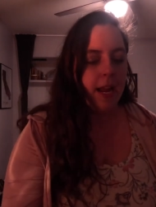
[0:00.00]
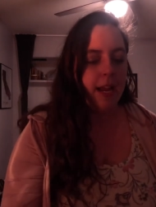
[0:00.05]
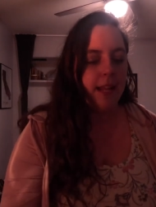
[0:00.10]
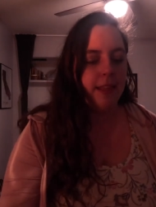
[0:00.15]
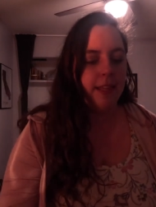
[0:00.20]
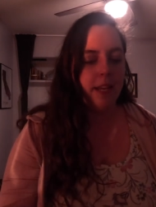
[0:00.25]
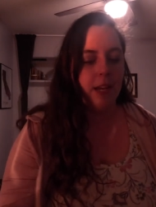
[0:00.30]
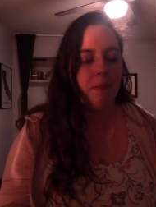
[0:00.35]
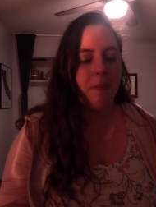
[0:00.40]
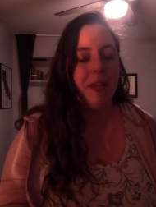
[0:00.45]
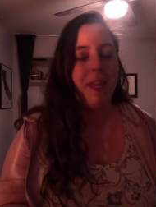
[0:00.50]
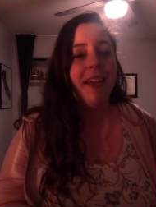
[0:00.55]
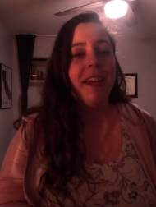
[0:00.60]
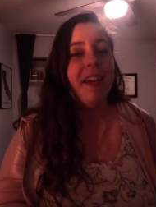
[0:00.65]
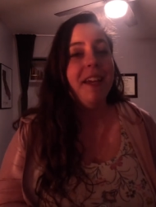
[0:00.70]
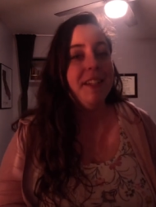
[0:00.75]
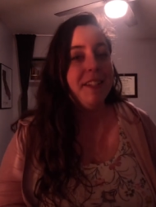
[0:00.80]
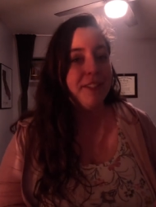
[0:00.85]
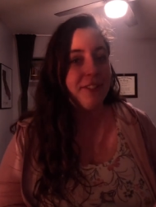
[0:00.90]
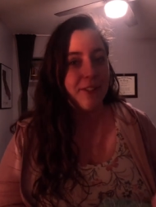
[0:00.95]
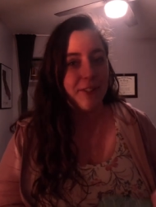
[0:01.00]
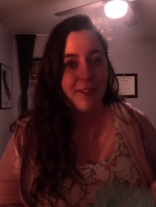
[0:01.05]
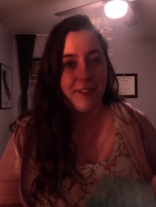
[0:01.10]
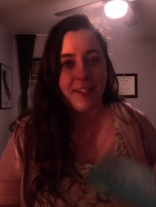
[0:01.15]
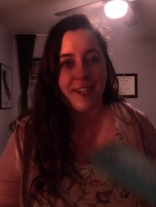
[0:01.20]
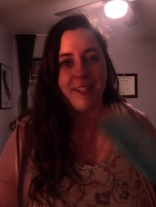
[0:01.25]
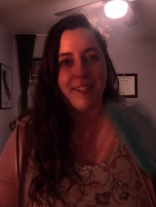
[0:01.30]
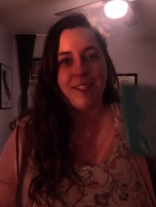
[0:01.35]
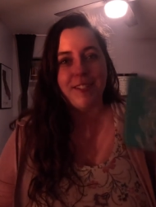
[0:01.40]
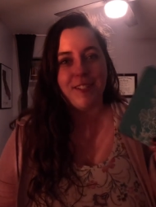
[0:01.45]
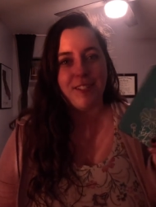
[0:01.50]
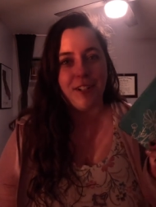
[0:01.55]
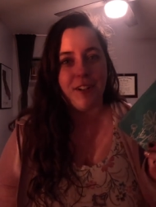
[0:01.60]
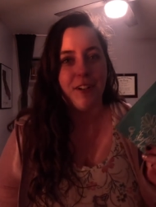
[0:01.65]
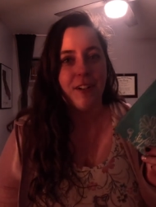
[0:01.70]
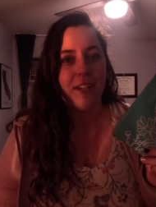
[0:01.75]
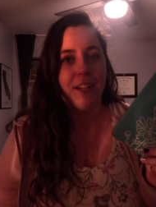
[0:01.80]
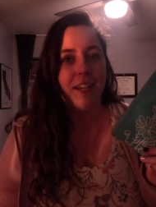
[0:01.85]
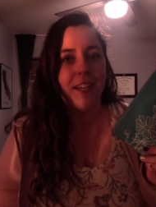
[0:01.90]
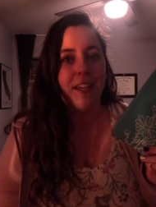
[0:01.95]
And then on my Kindle, I
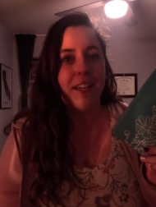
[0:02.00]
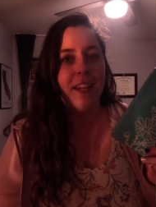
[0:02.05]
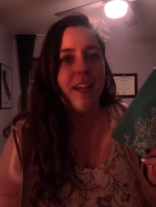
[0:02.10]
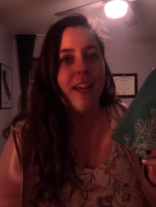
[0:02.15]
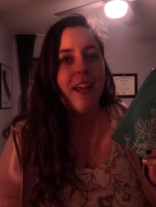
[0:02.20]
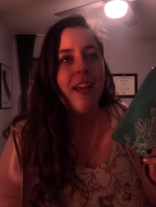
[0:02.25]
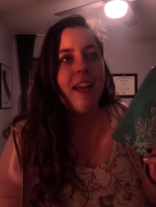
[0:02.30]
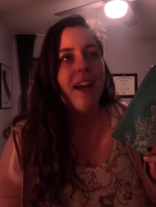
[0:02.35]
started,